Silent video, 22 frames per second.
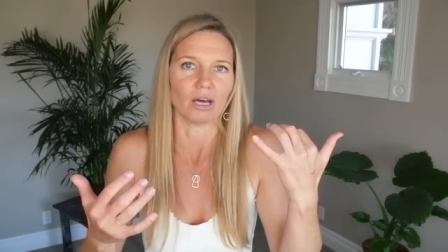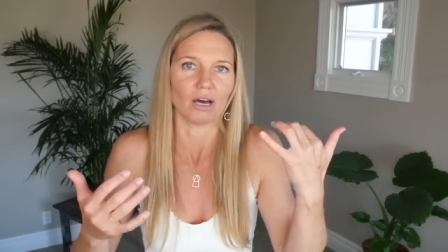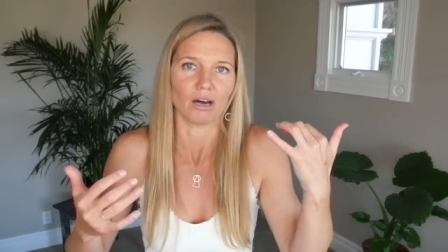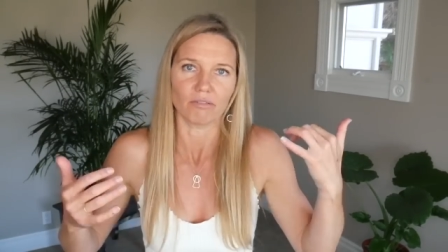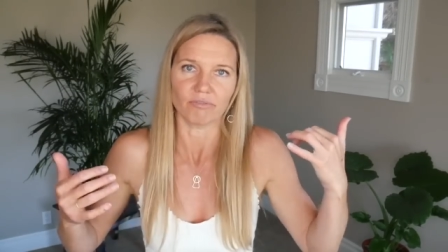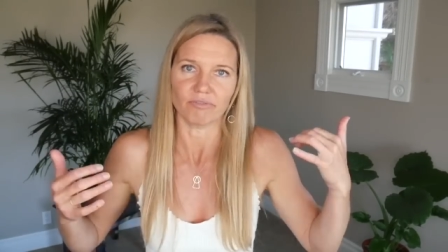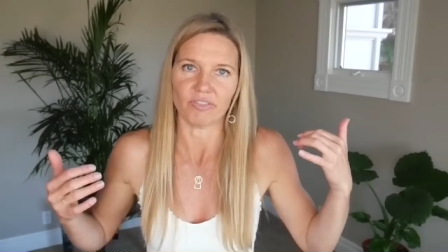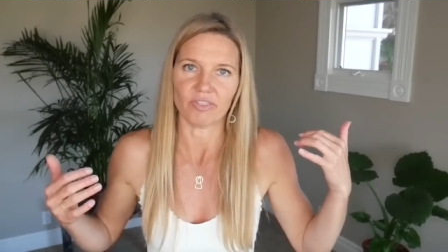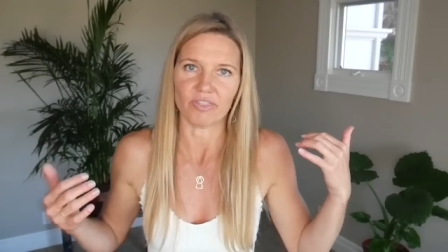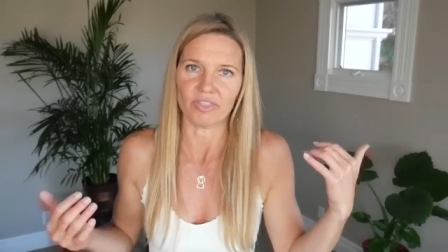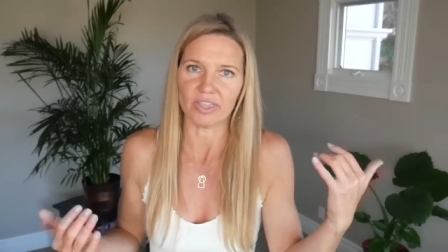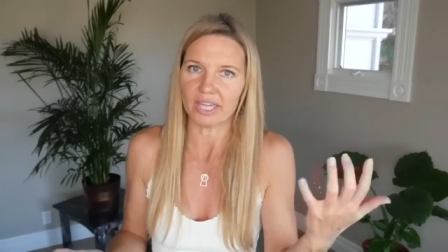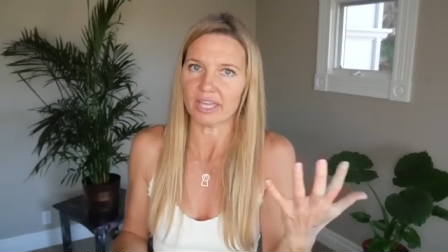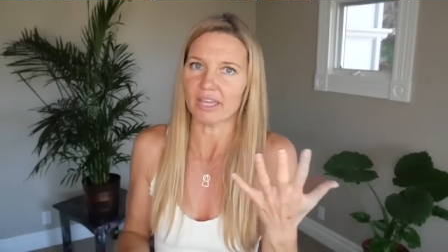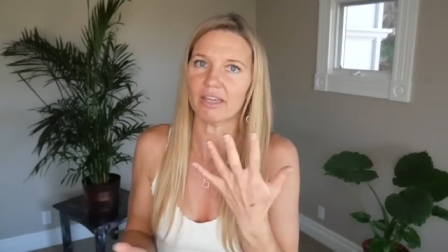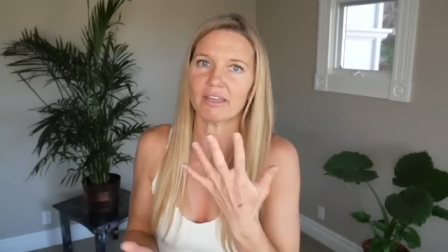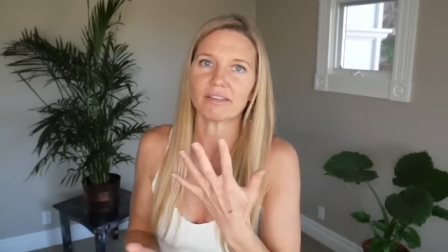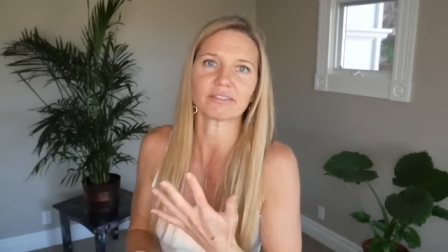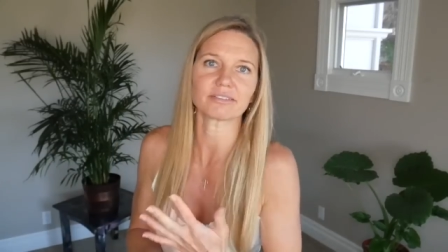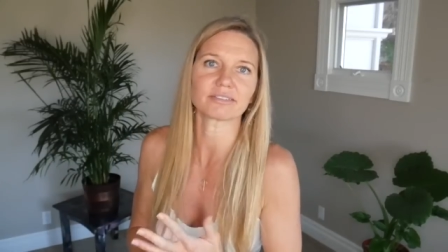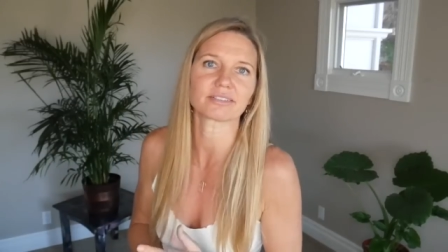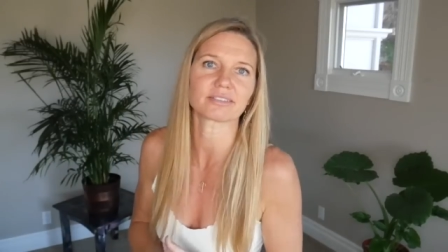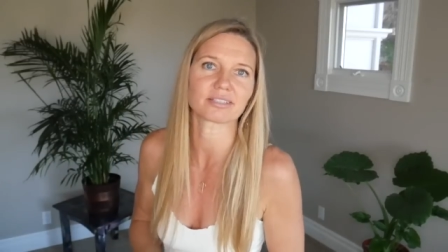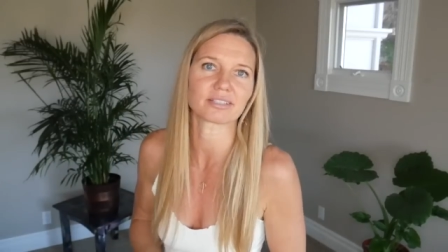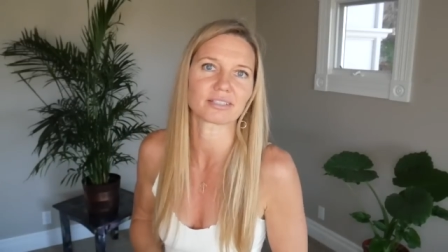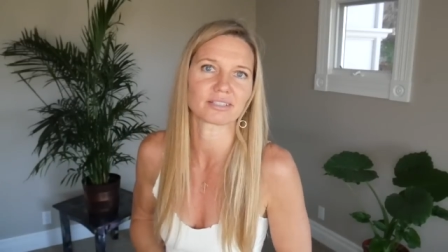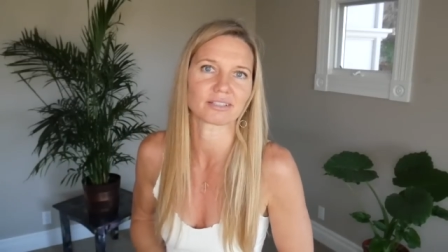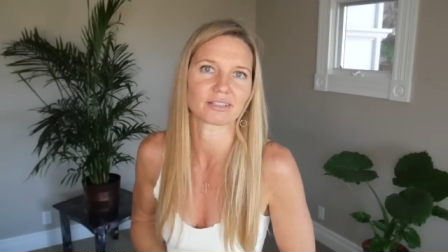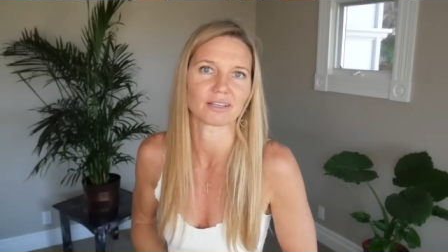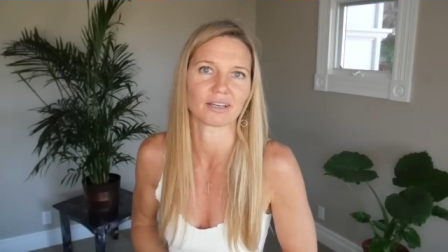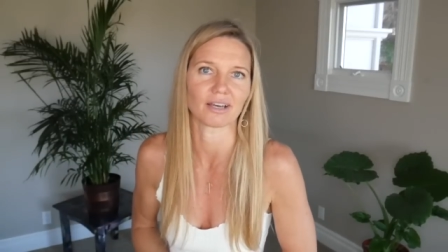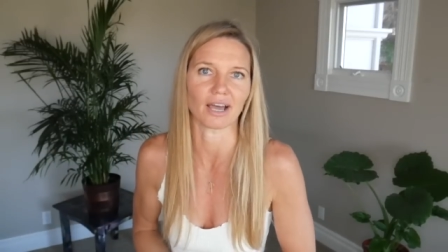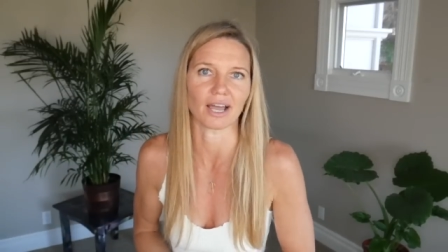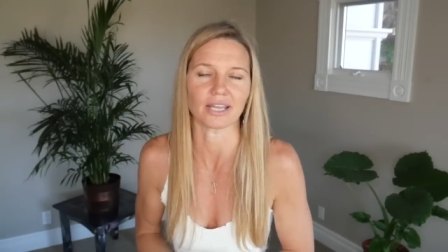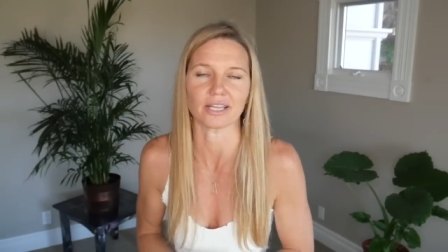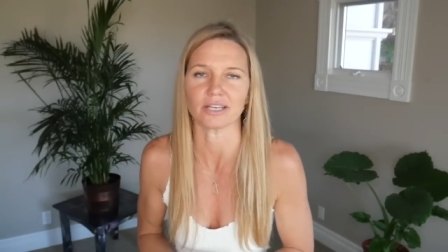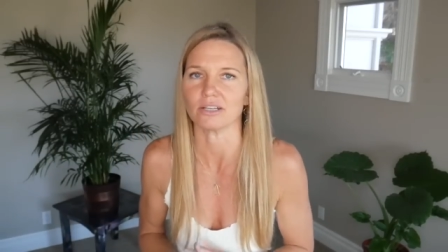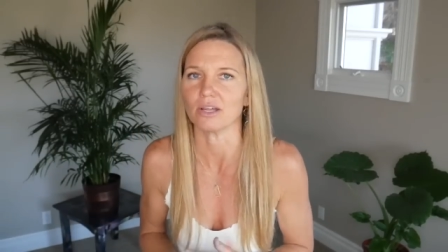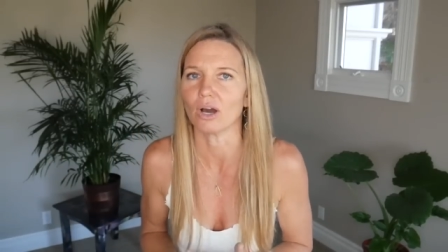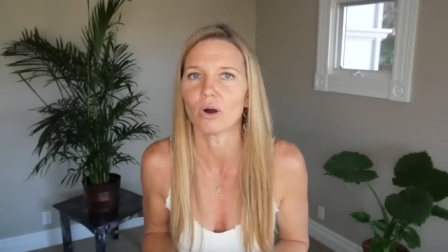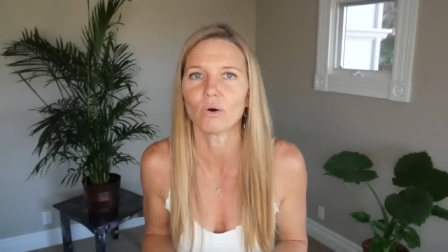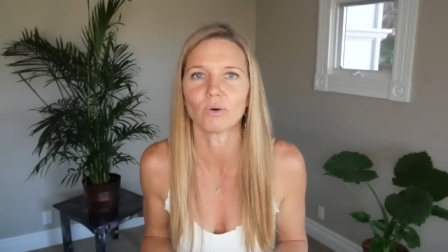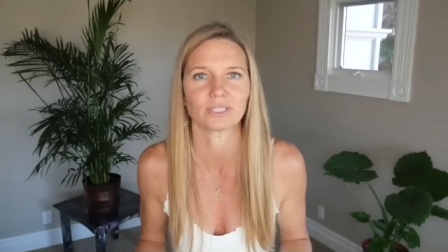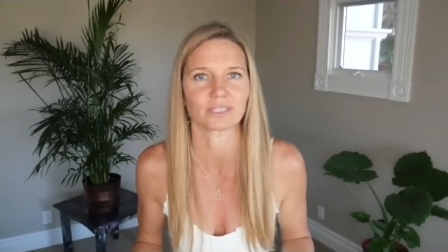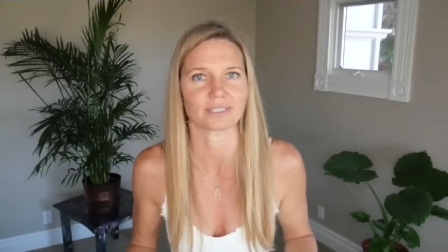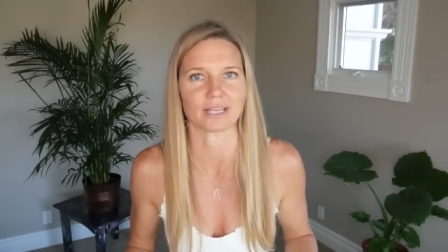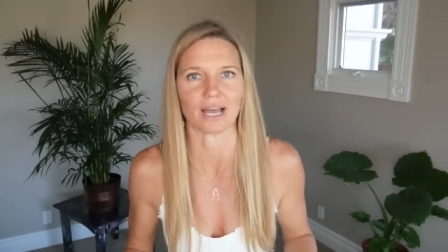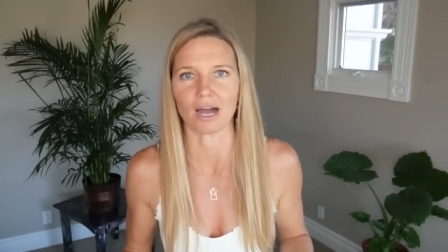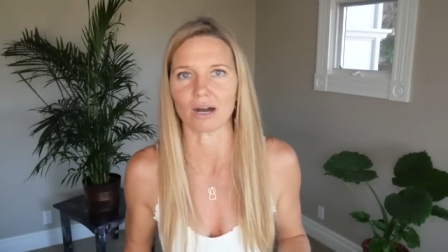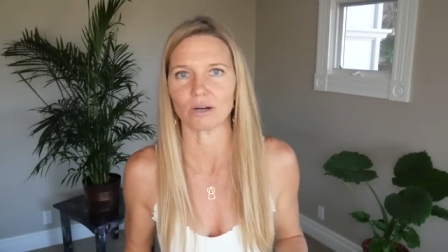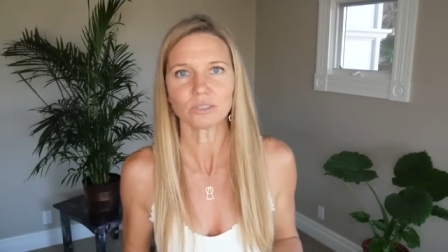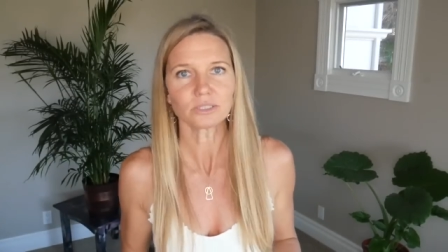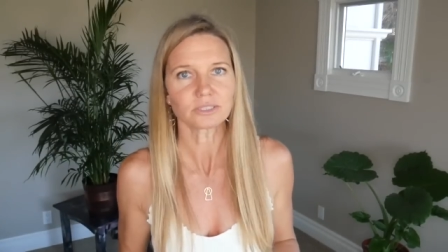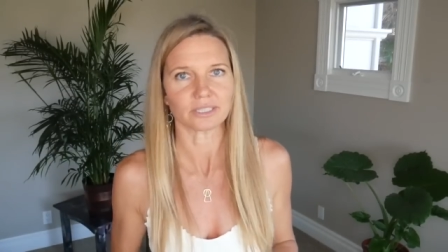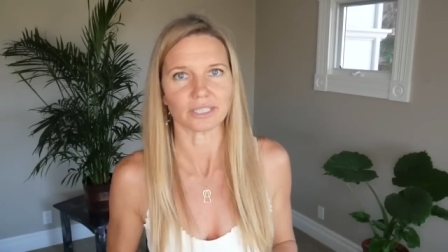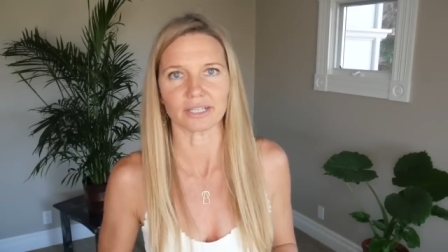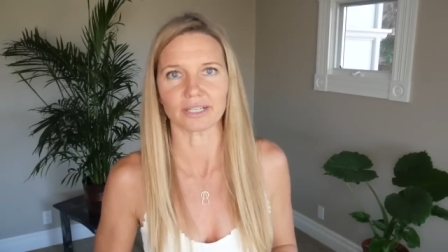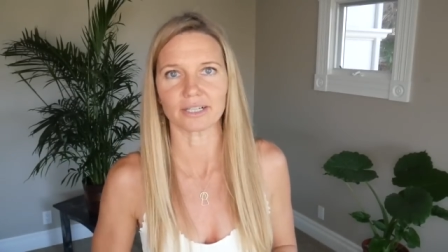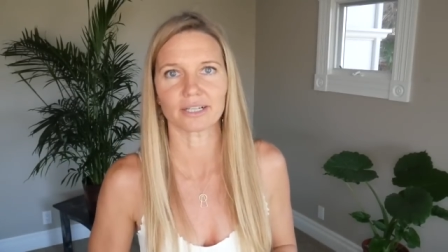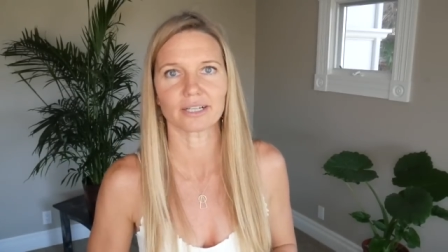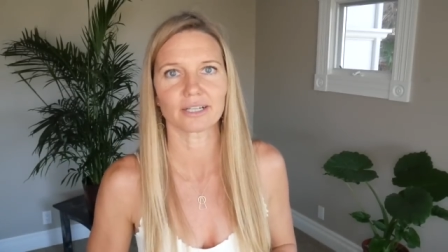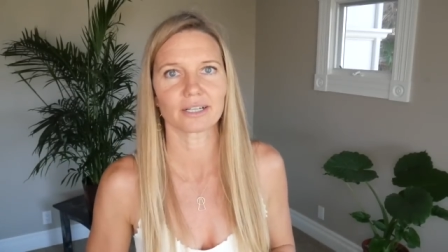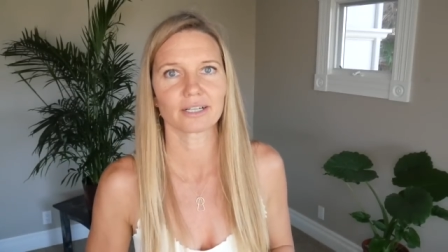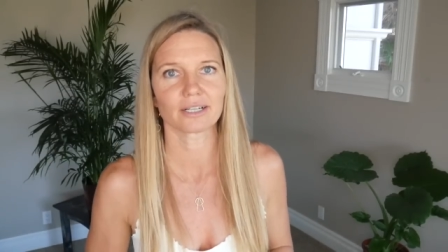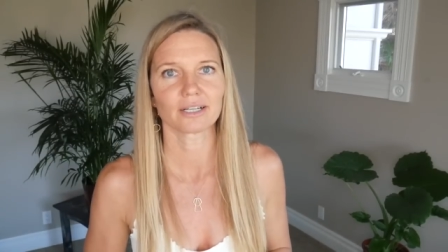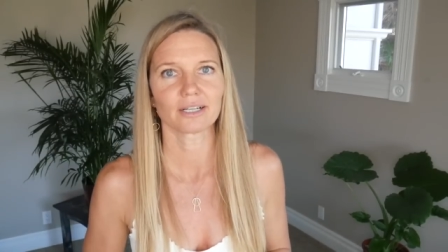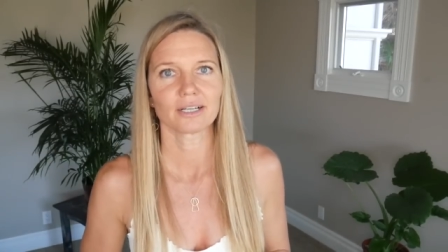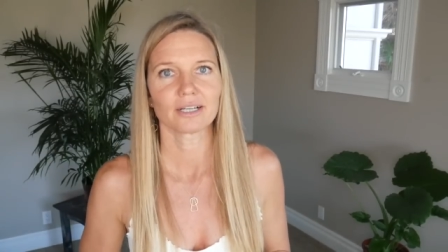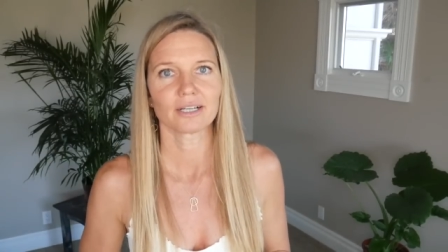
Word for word: of this. I know it's out there.